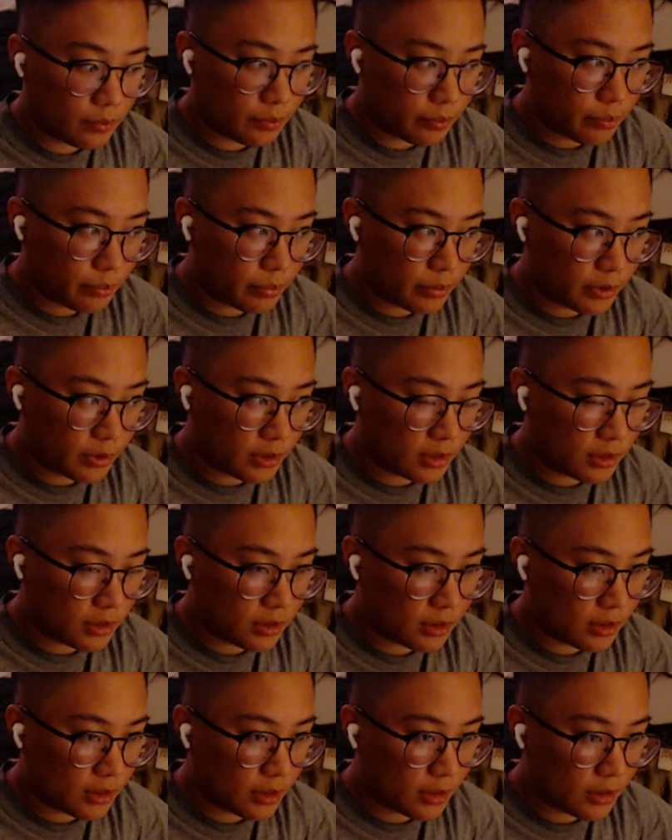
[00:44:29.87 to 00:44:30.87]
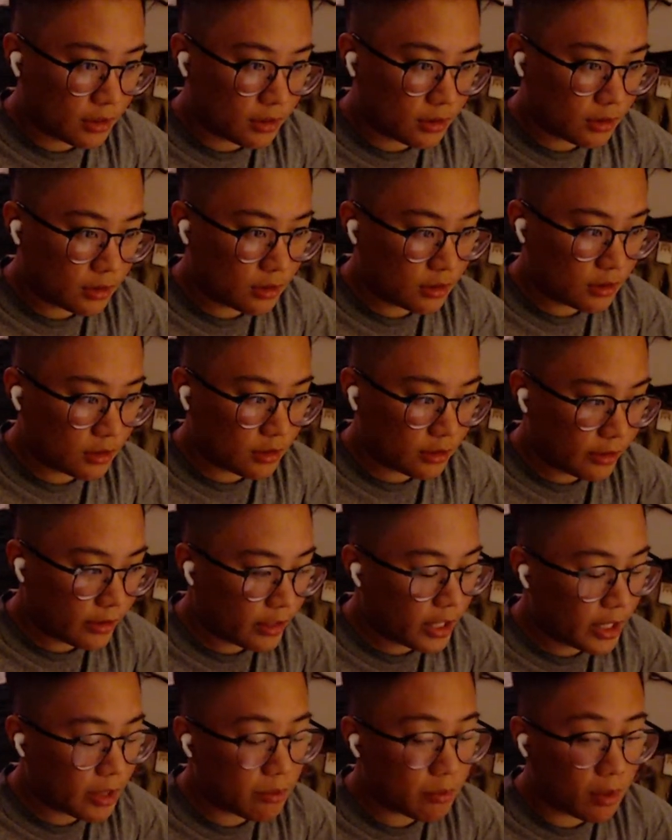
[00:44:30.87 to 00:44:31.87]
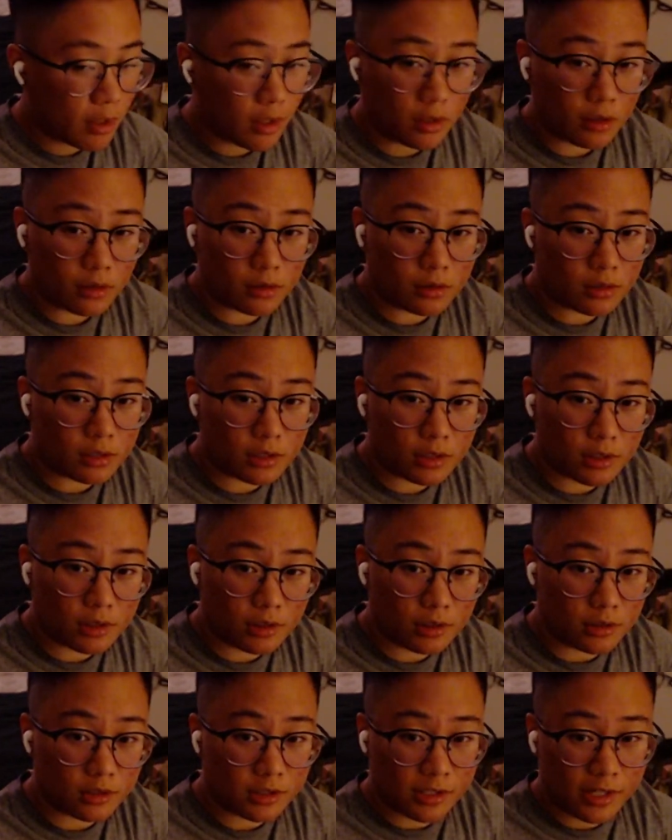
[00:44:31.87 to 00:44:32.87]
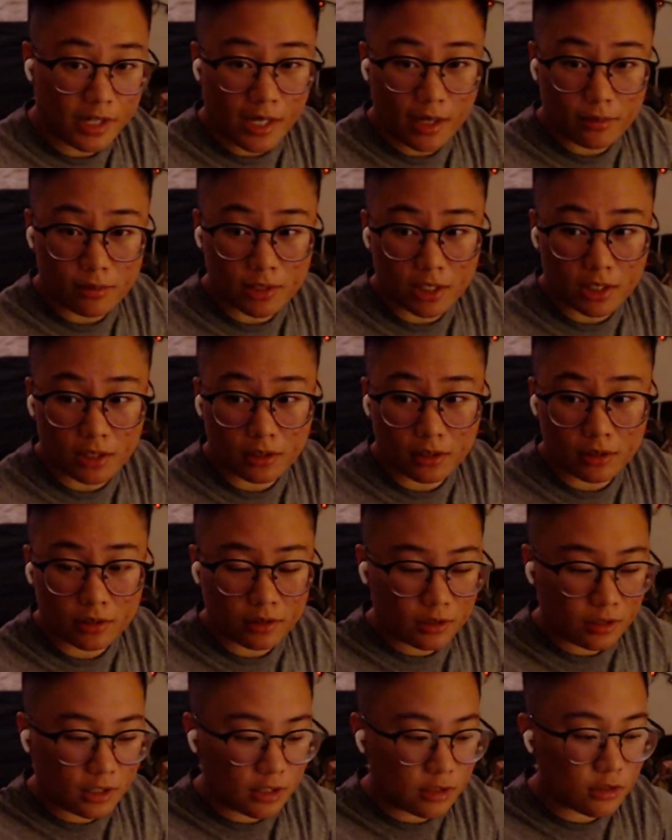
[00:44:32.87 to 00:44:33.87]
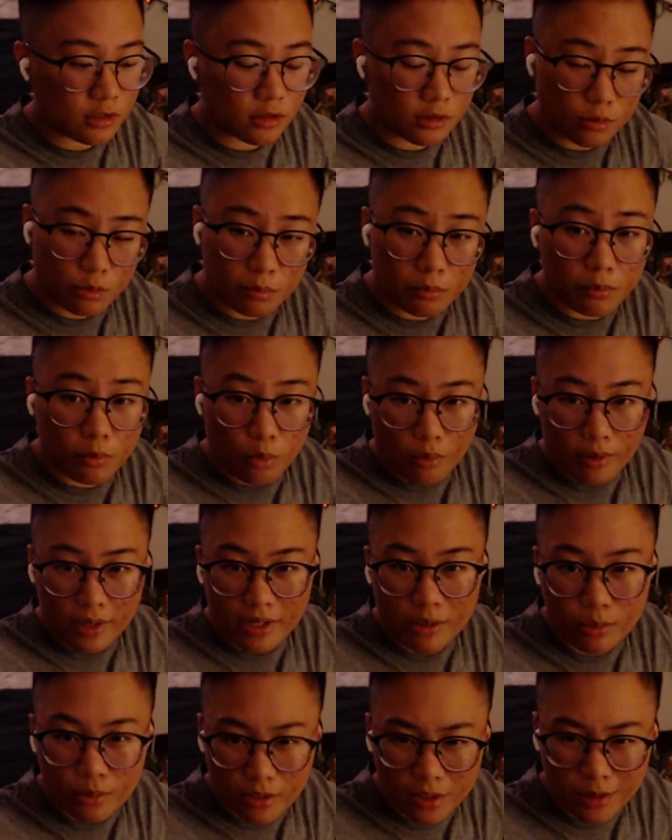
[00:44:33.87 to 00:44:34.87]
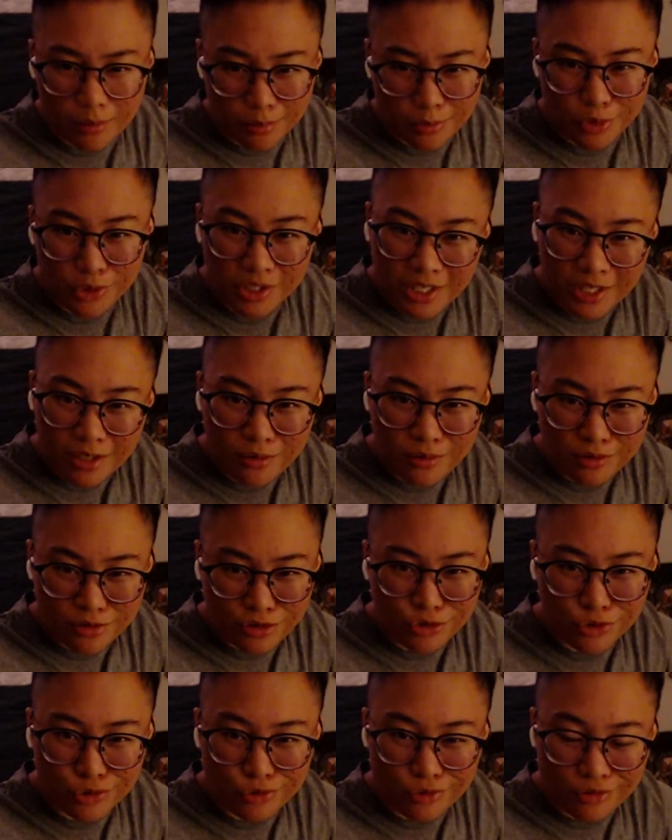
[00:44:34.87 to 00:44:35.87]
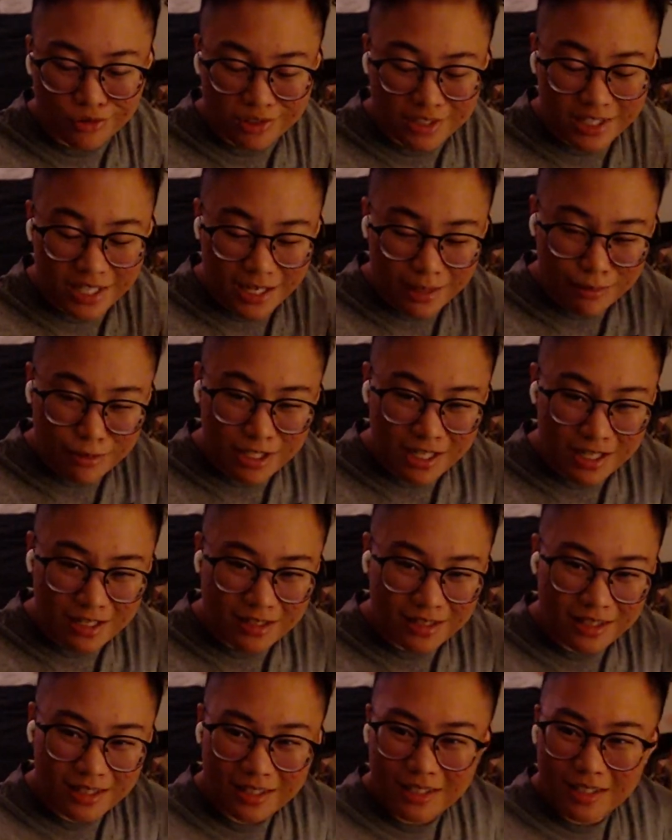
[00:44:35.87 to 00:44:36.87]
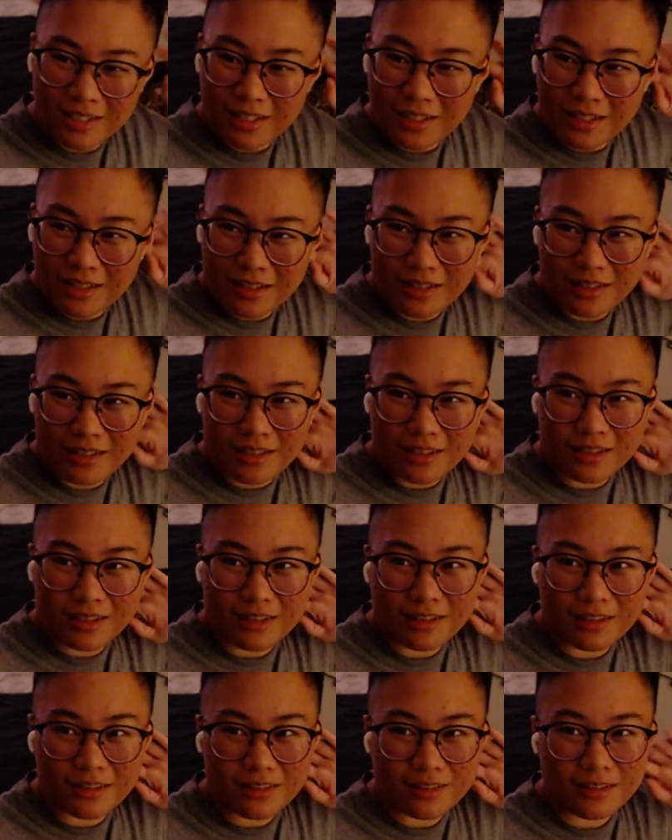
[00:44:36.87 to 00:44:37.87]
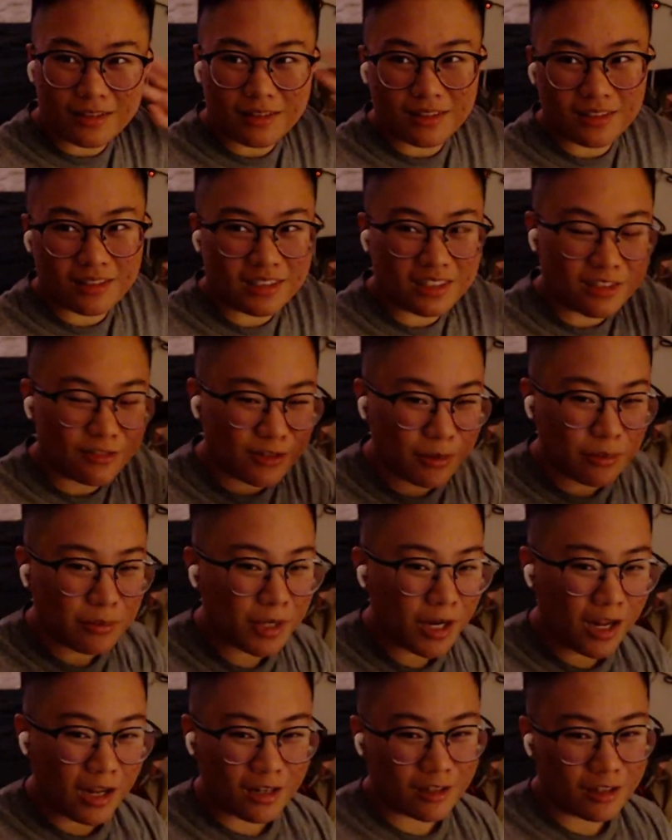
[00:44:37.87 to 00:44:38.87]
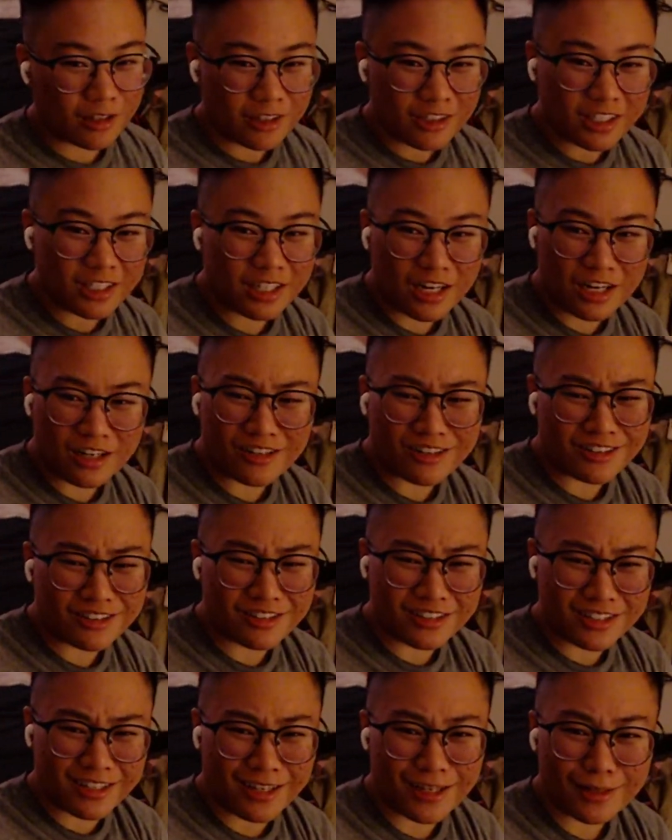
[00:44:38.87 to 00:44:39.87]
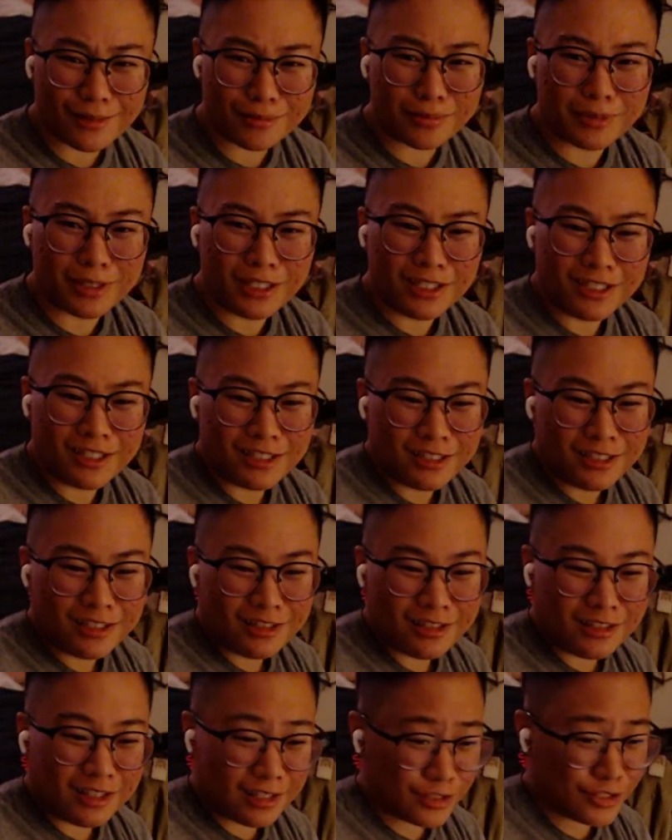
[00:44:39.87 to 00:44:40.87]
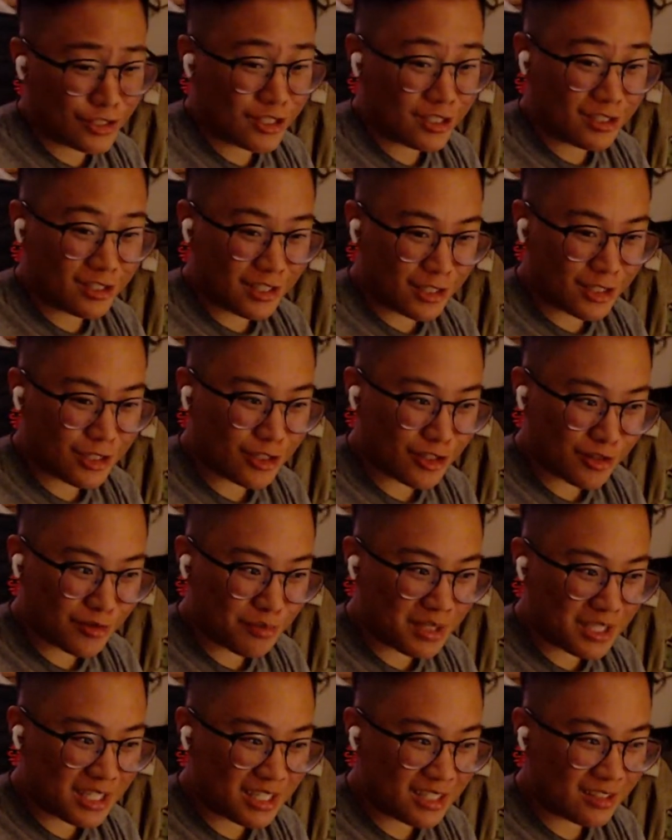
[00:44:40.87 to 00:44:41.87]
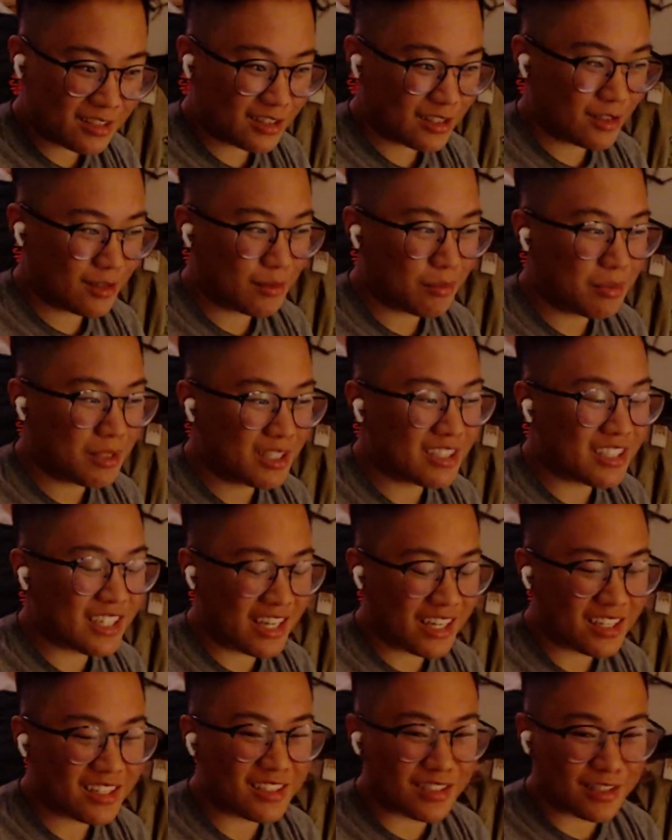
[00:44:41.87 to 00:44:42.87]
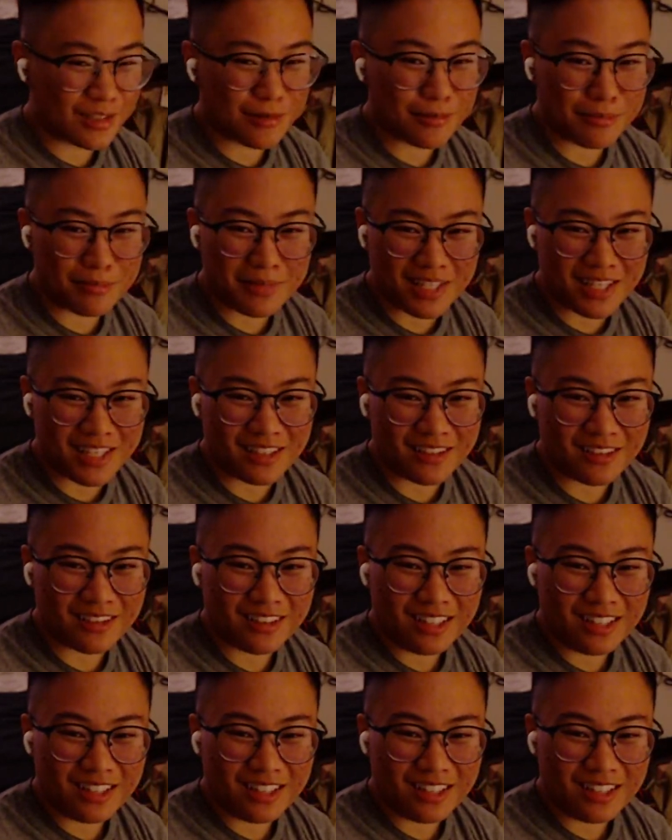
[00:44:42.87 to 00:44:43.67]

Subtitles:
But I'm hardly on Snapchat, and that's the way we communicate. It's just Snapchat, and if I'm not looking at her snap that she sends me, she'd be texting me